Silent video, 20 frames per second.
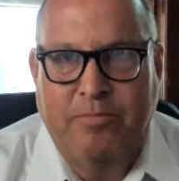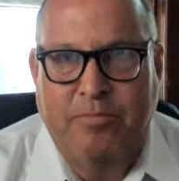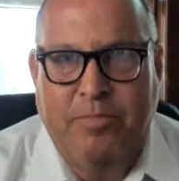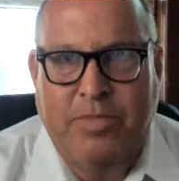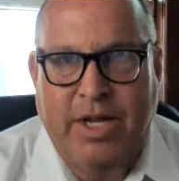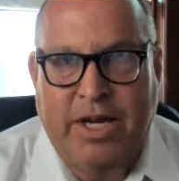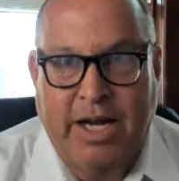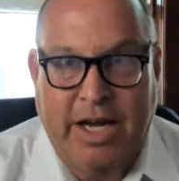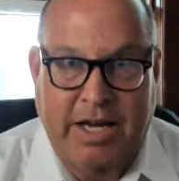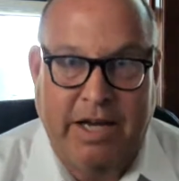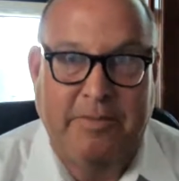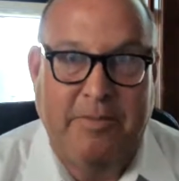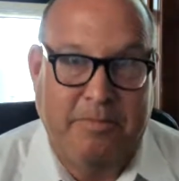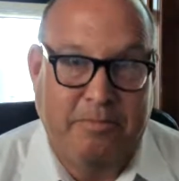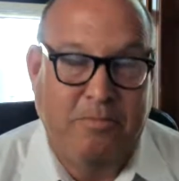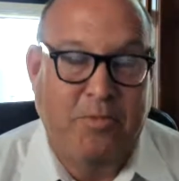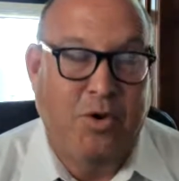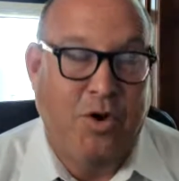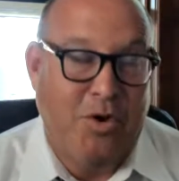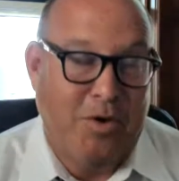that I
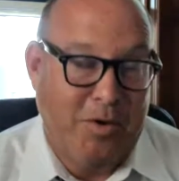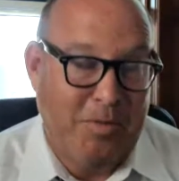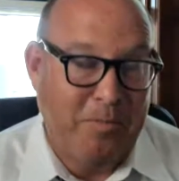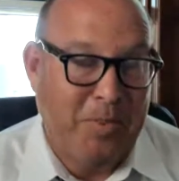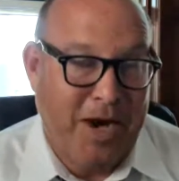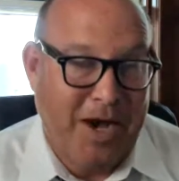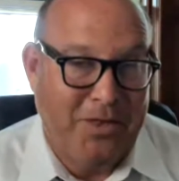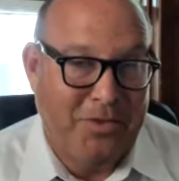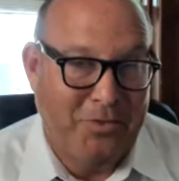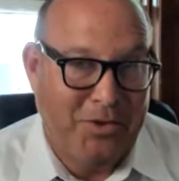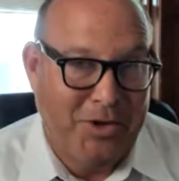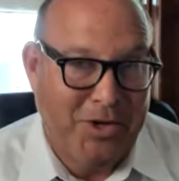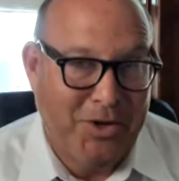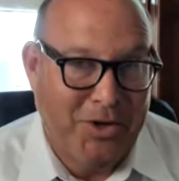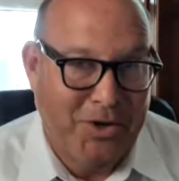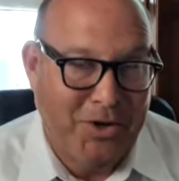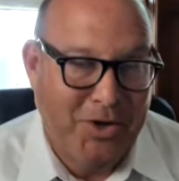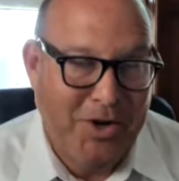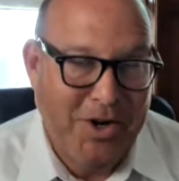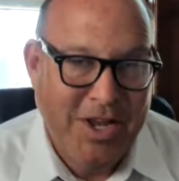call and bothering
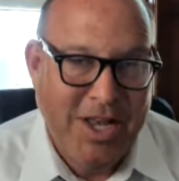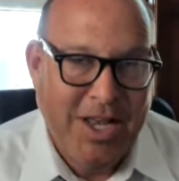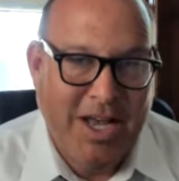her.